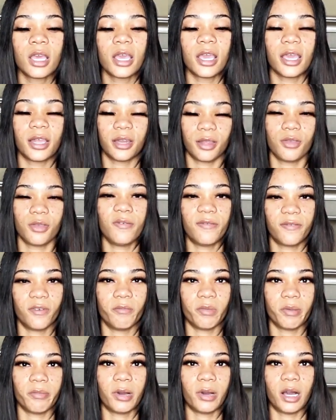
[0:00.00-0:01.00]
and then You Feel
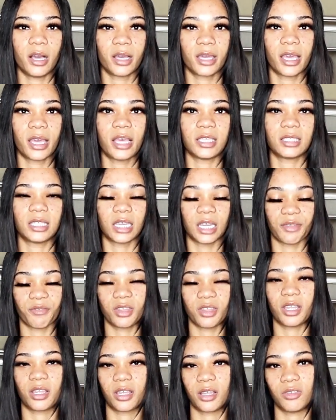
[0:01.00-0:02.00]
Me podcast, and
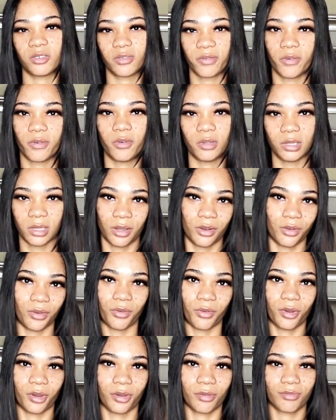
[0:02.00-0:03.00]
everything else falls under it.